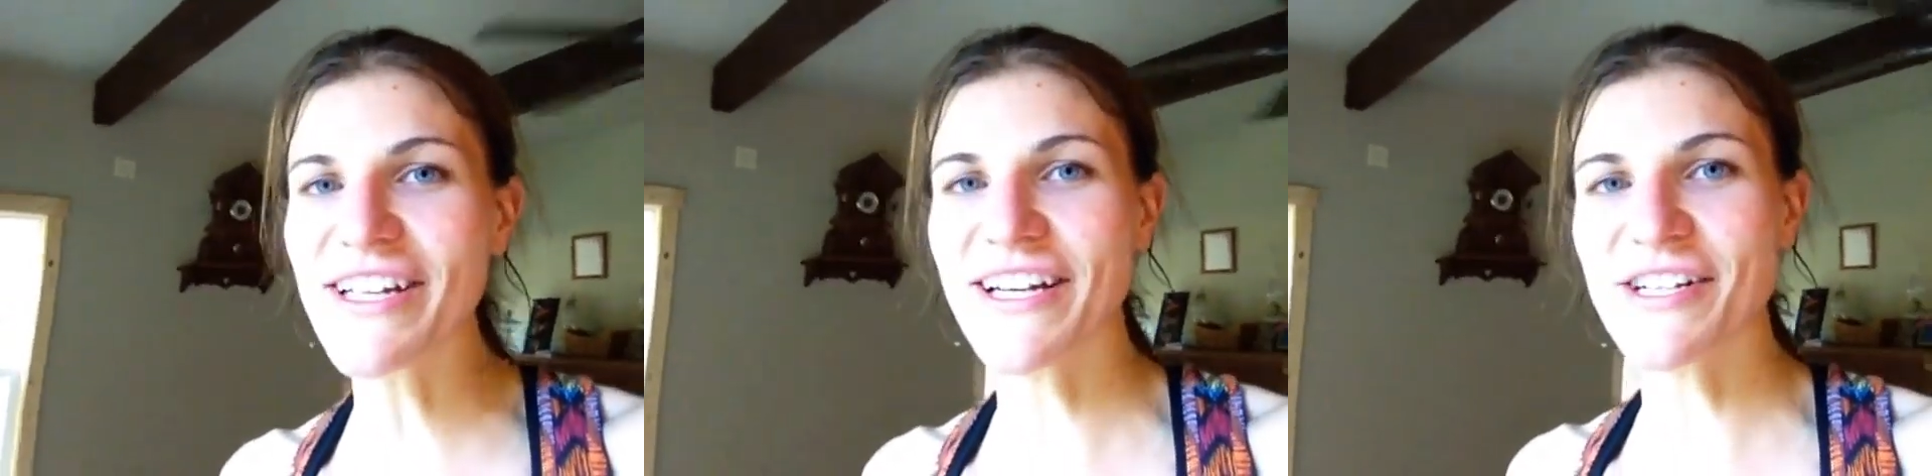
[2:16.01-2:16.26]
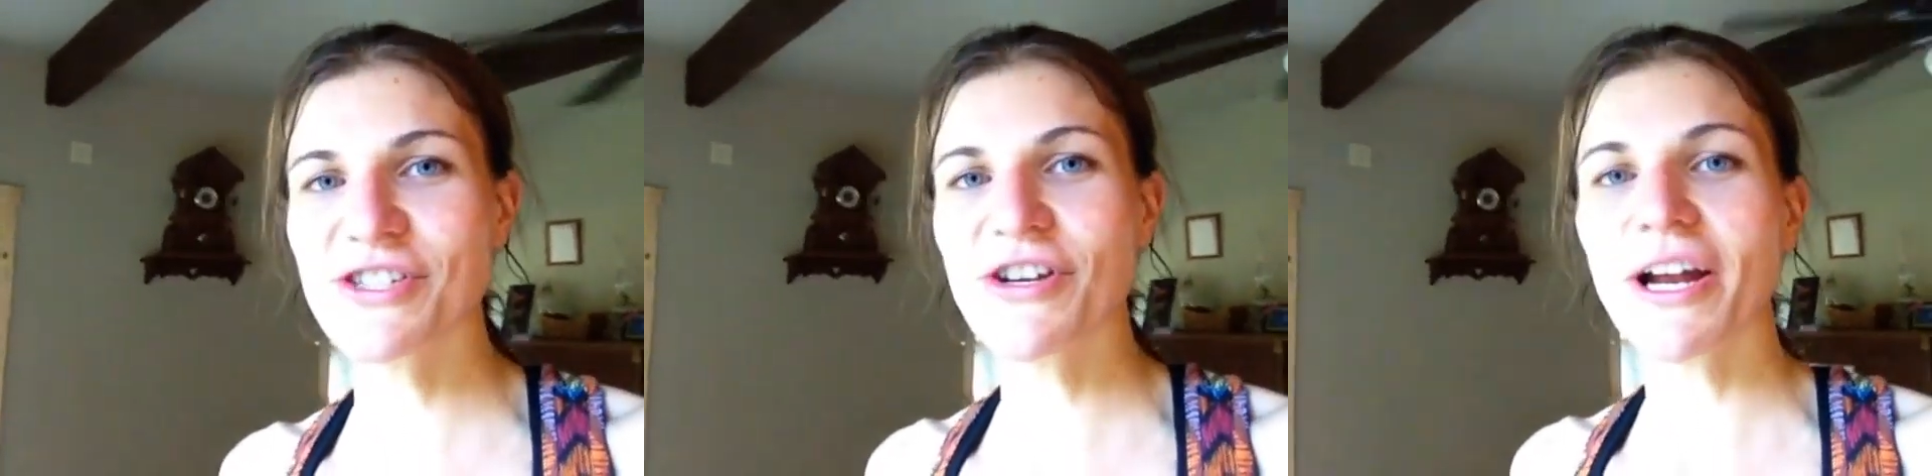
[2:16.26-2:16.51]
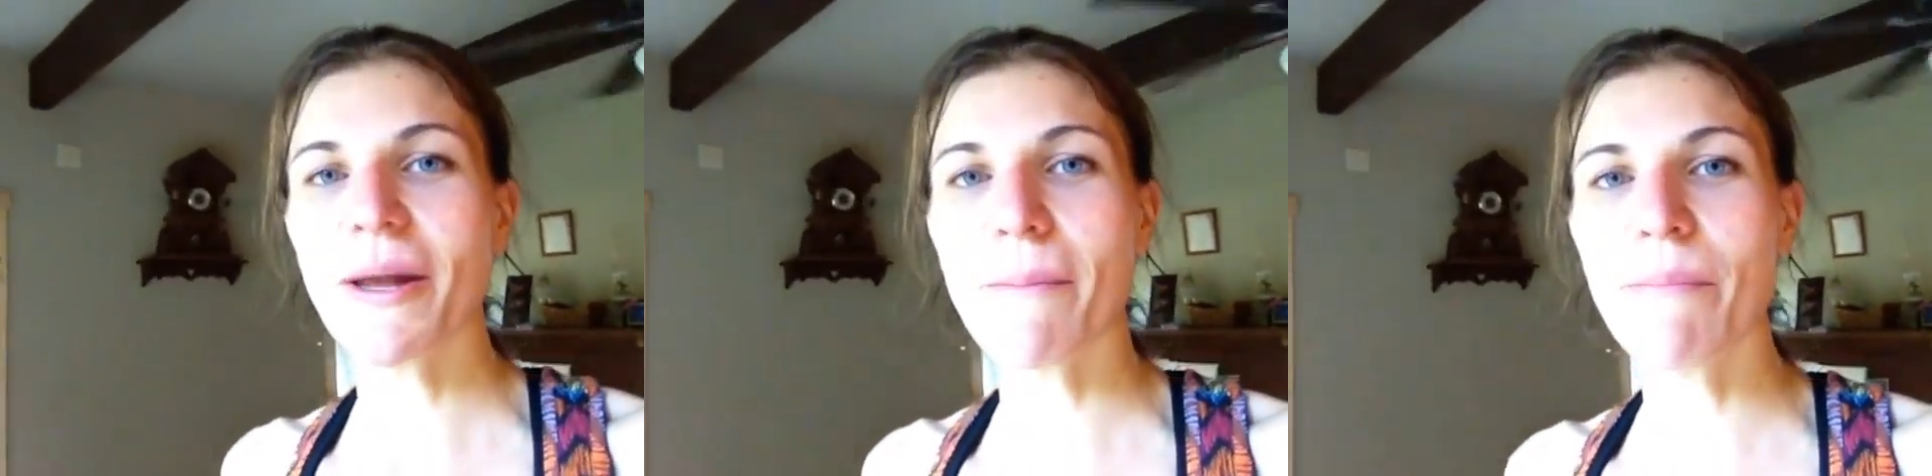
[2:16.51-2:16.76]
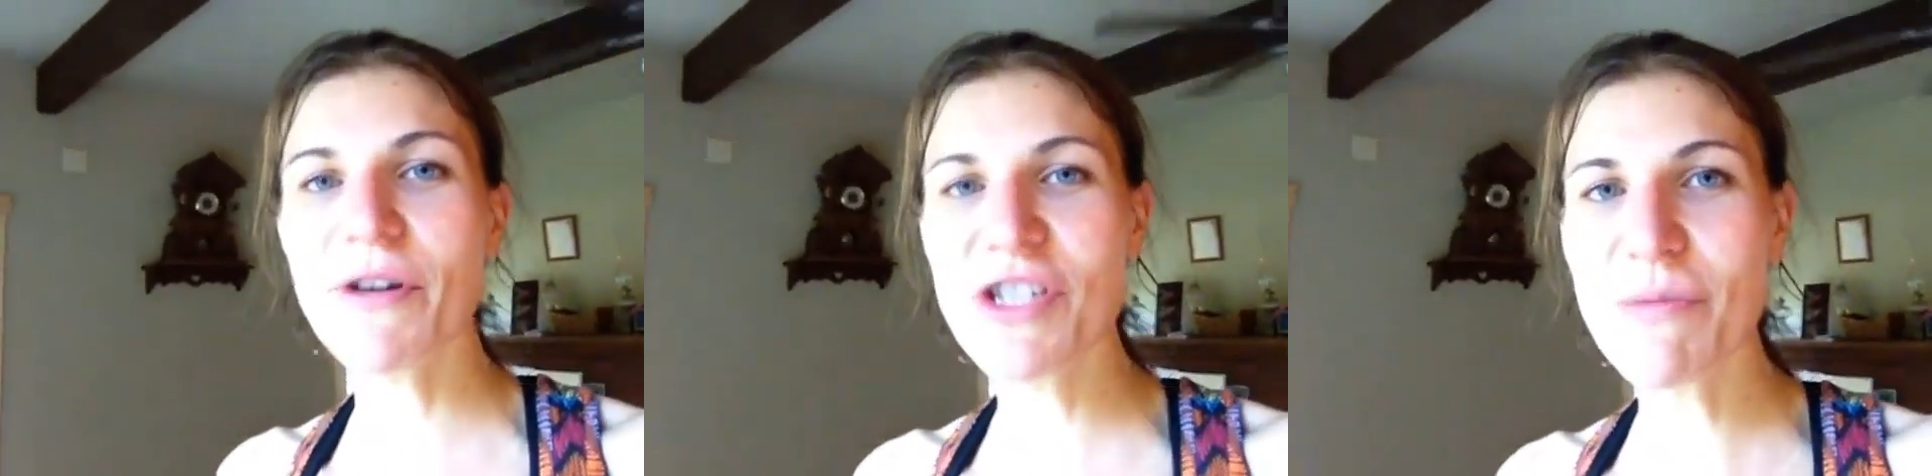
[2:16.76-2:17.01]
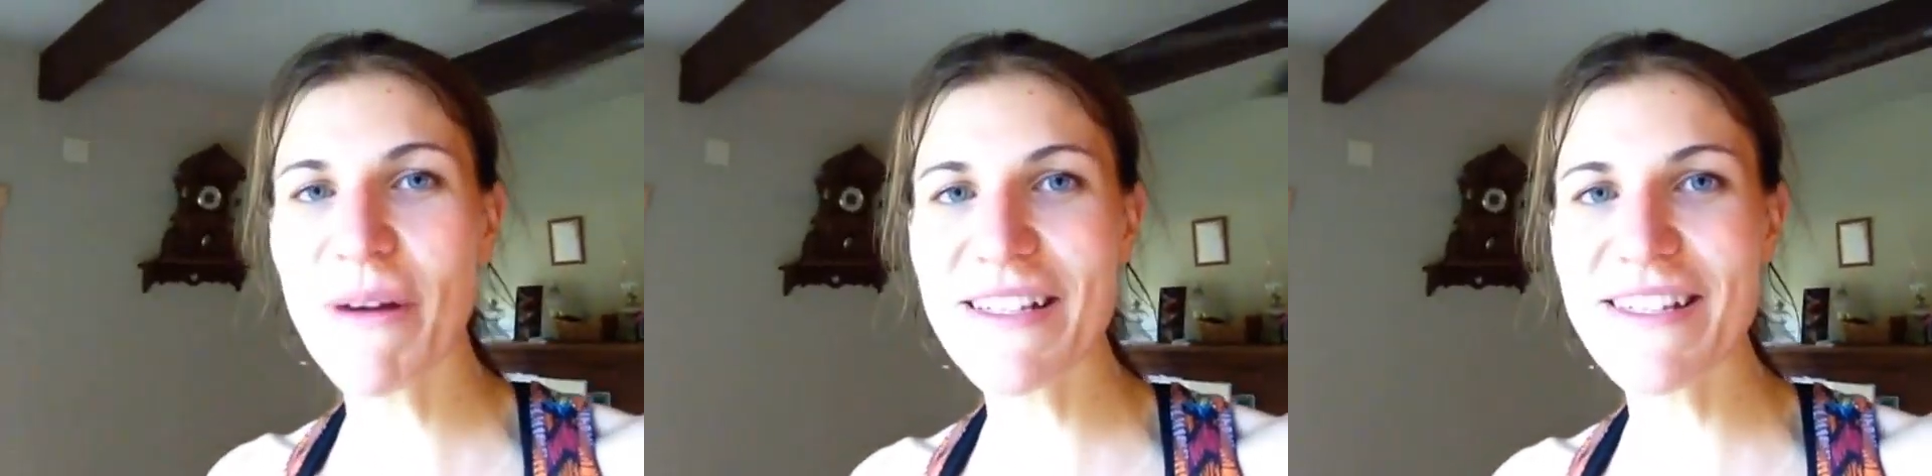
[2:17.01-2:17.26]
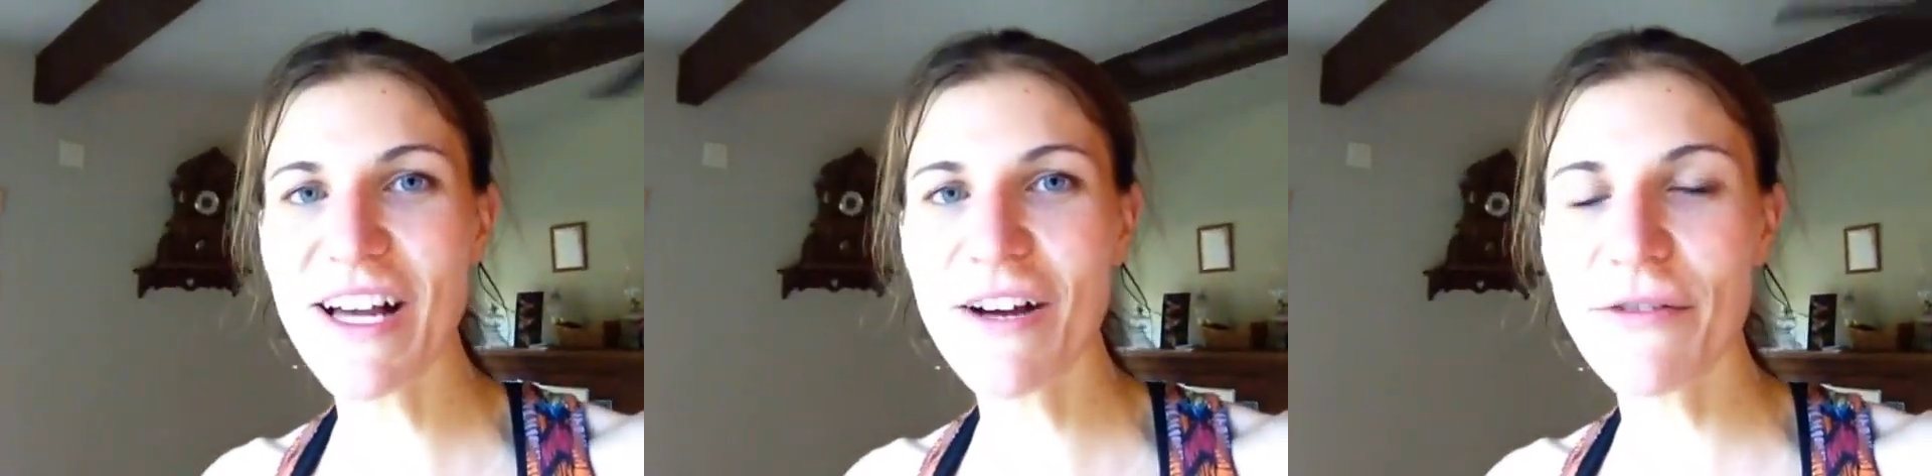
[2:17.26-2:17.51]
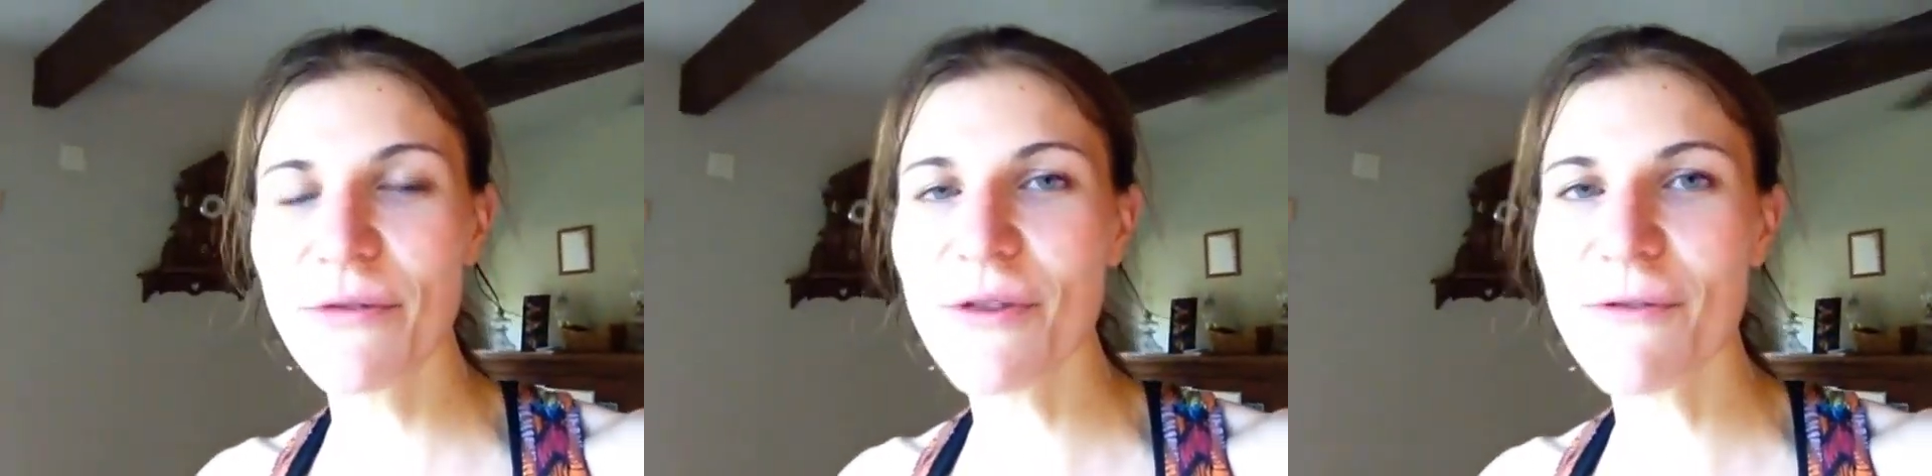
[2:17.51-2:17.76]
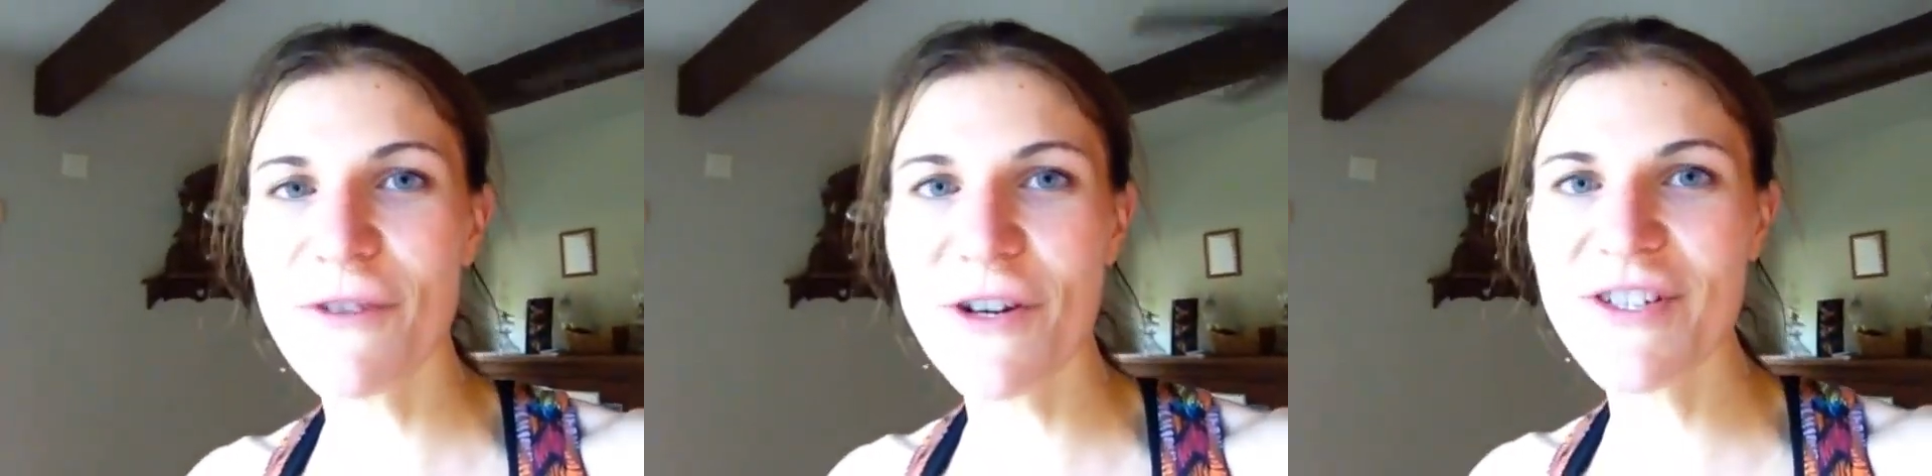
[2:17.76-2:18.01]
And I just try to push myself through
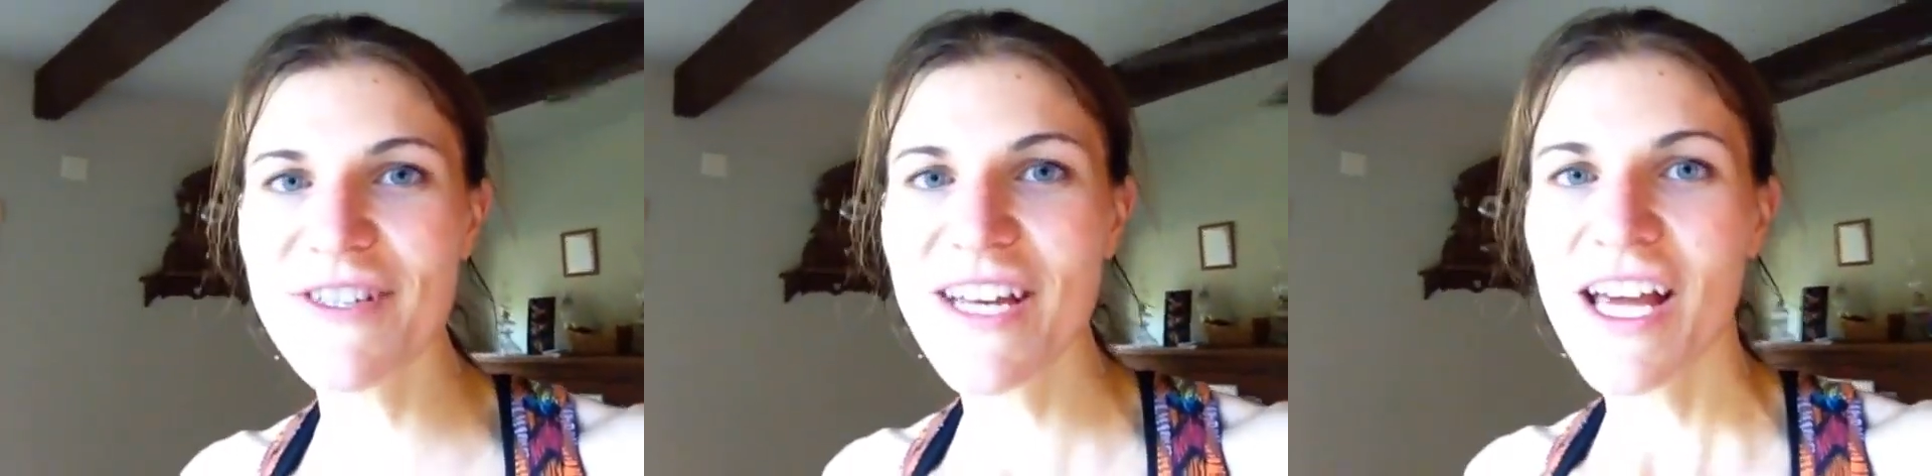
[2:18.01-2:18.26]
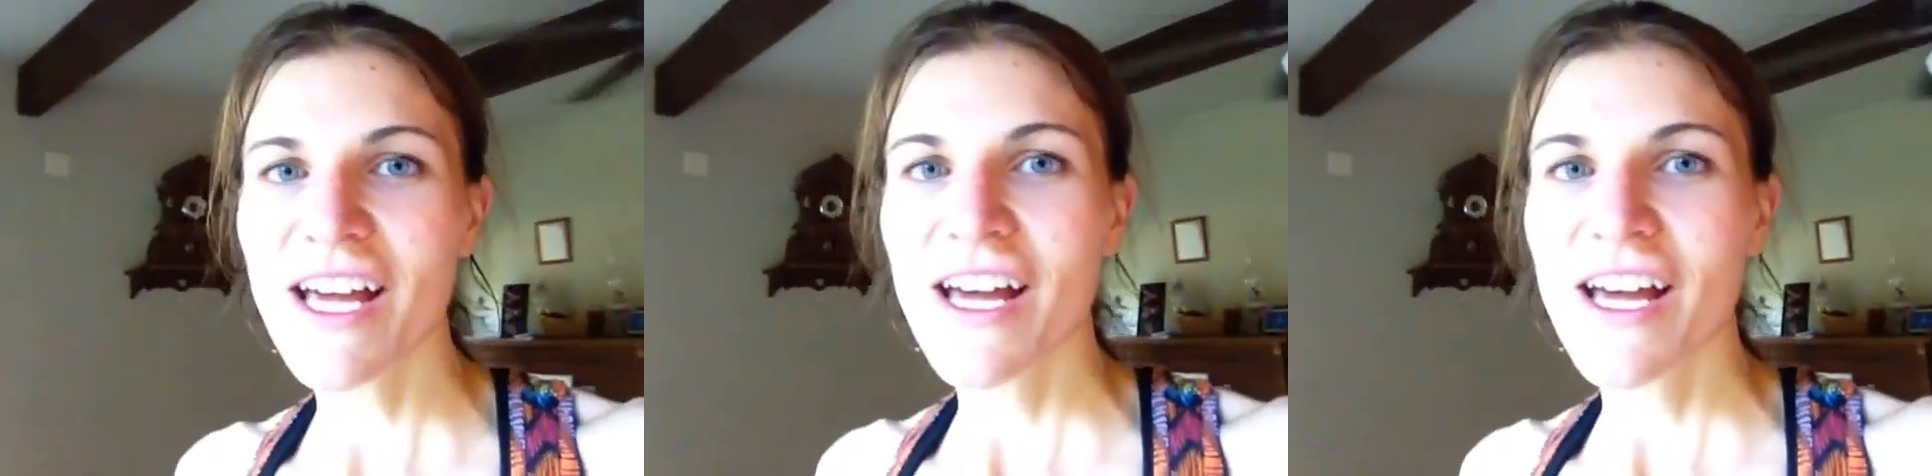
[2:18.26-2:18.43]
the first